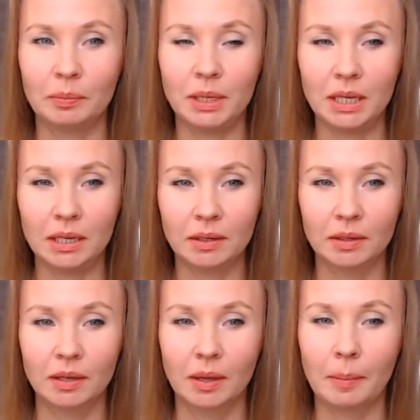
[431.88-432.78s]
be
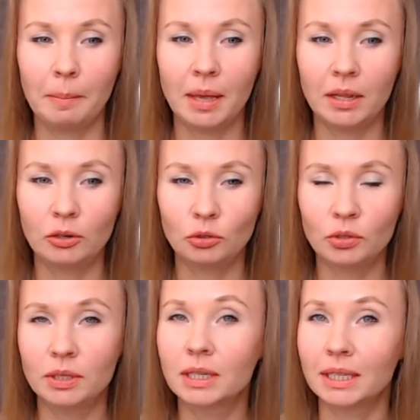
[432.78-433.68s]

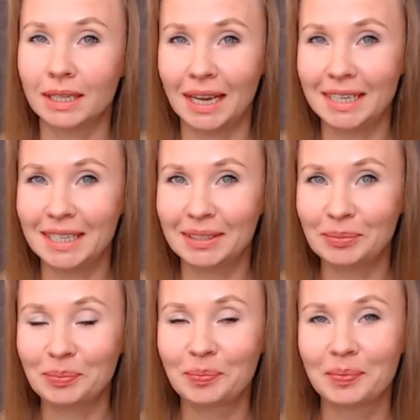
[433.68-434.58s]
Belarus
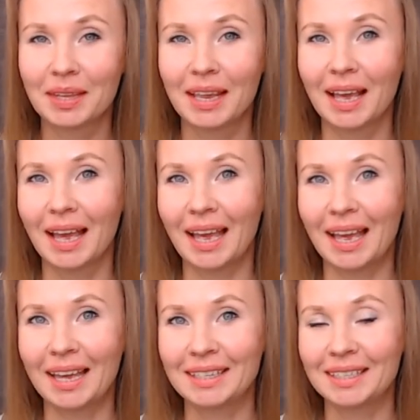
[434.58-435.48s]
Canadian
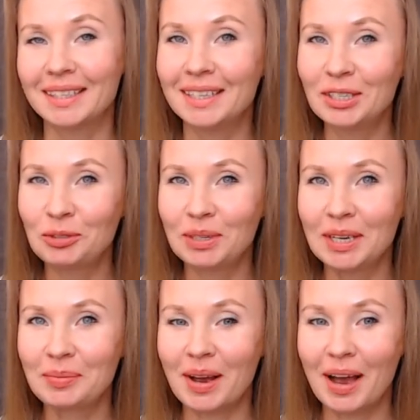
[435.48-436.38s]
and in this
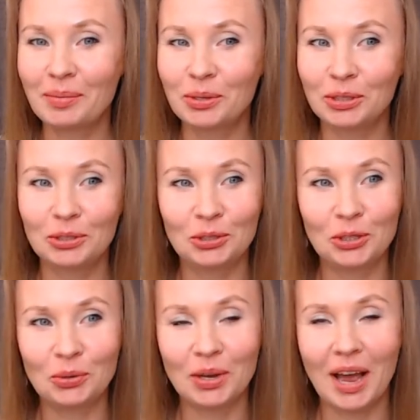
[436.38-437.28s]
stream I'm going to
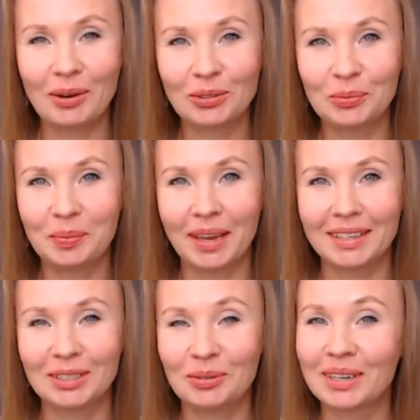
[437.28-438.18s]
show you how to
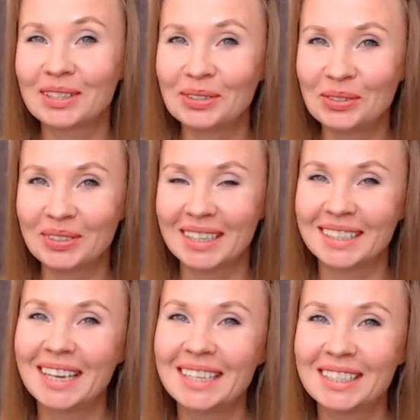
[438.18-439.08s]
paint a raccoon,
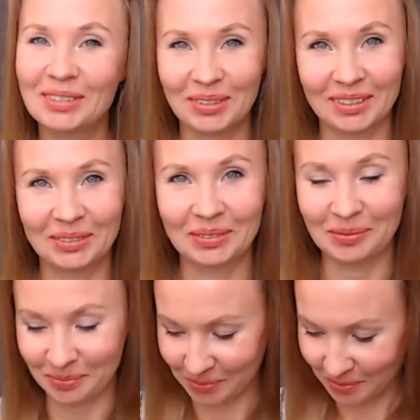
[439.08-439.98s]
Canadian raccoon.